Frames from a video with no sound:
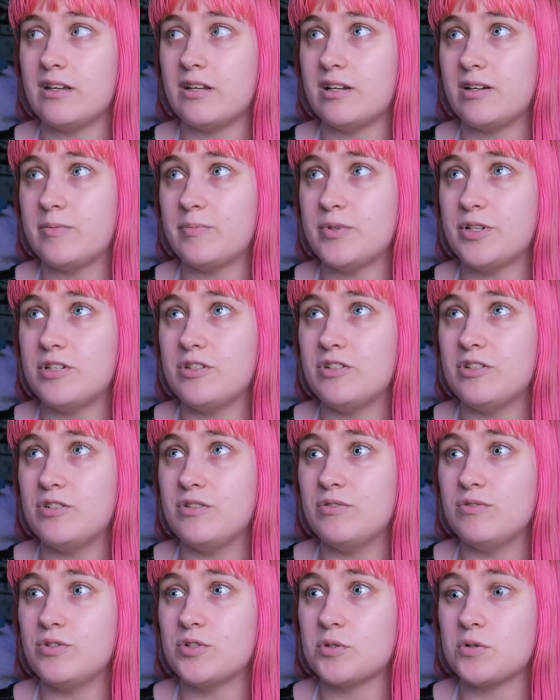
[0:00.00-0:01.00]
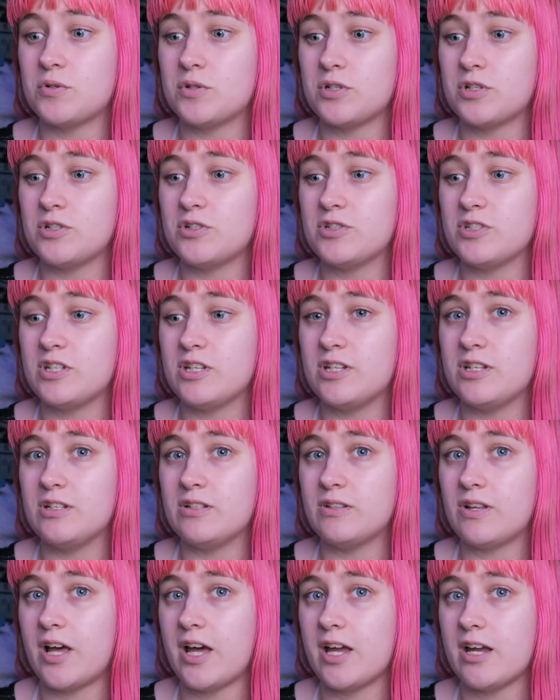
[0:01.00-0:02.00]
get up and do chores
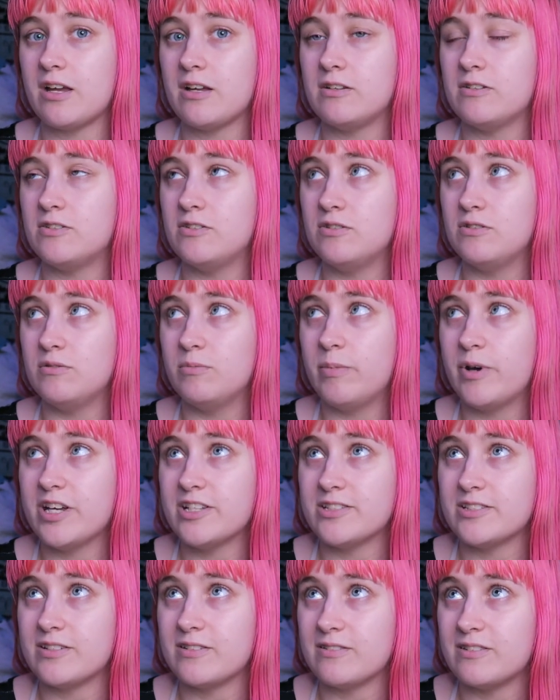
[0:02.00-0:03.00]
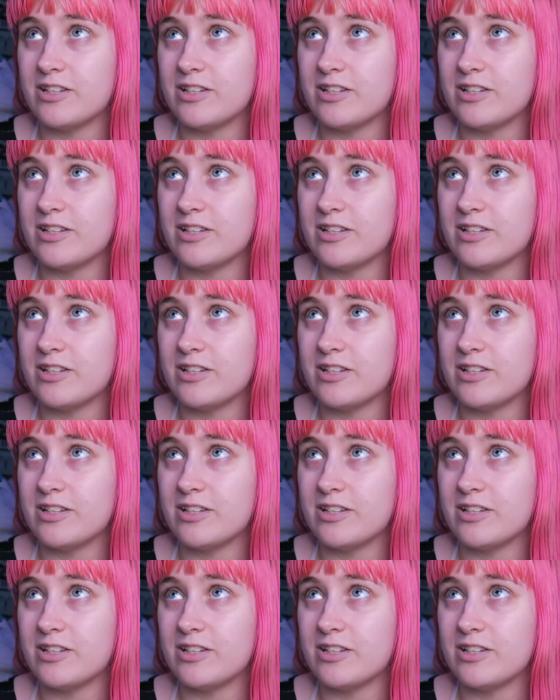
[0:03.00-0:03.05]
and like do basic